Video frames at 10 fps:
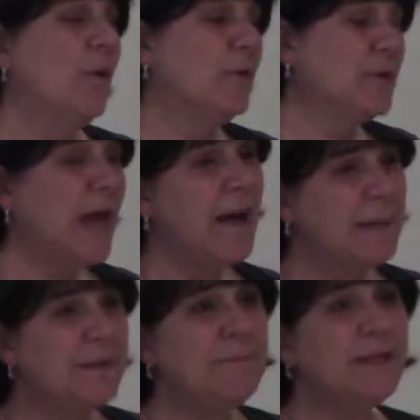So how
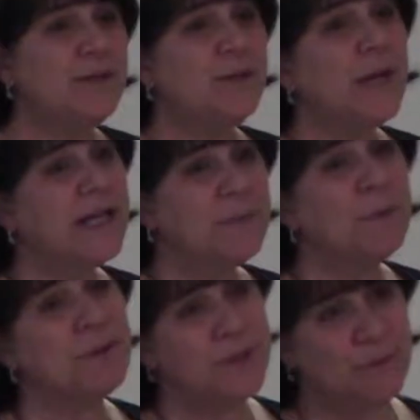many MICU
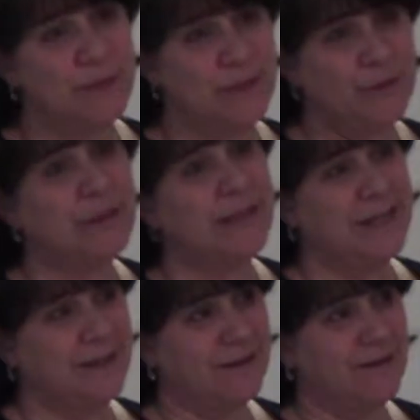transports do we do a
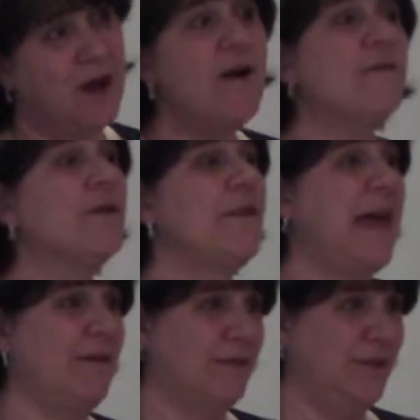year? Over
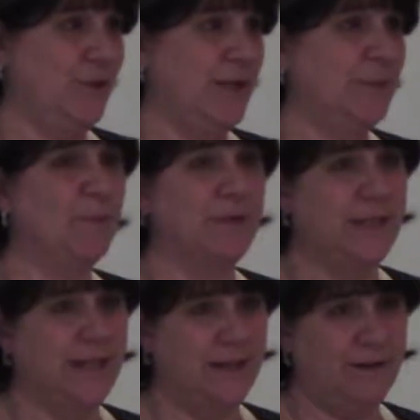1,000
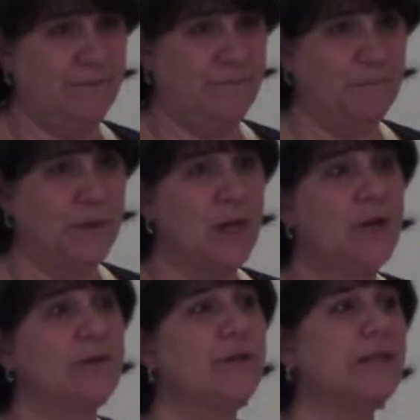transports a year.
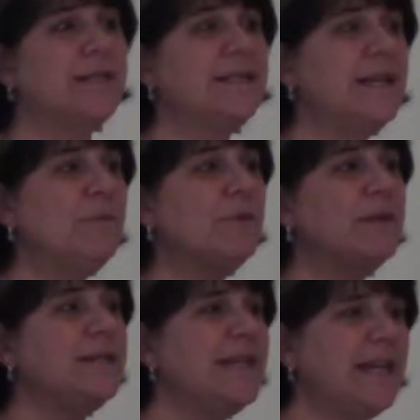So you can see where
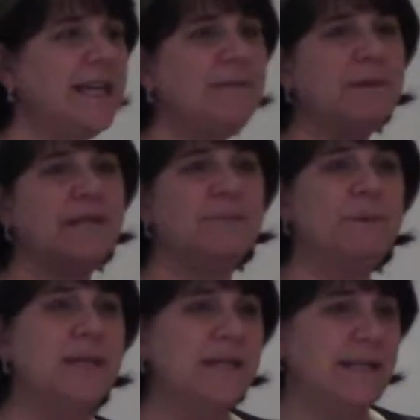the team is
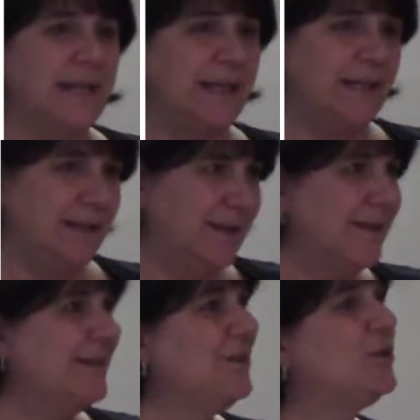busy
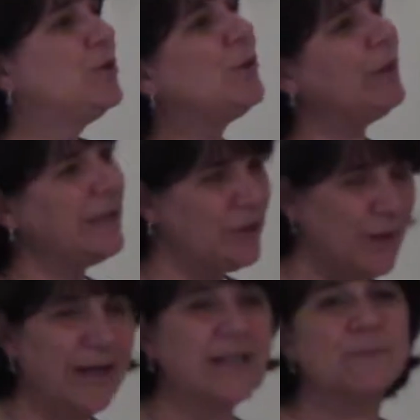doing
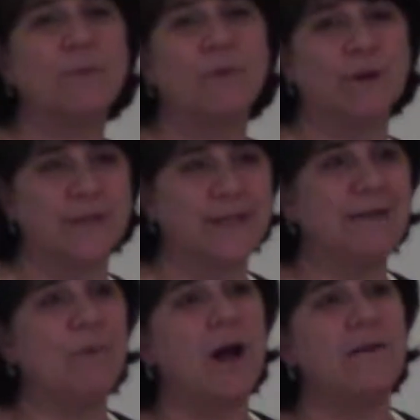transports
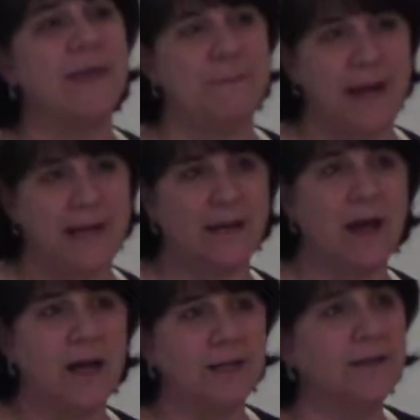and why they may
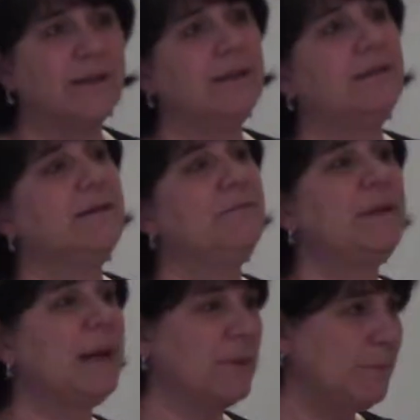not
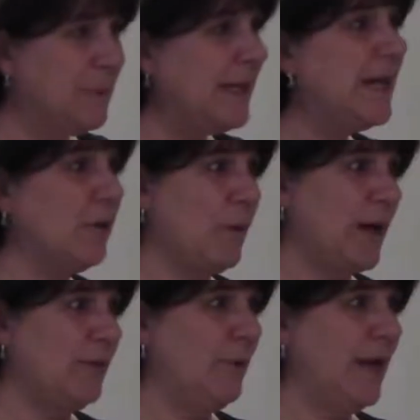be able to be here
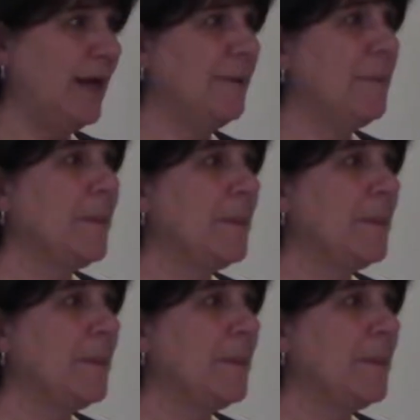right away.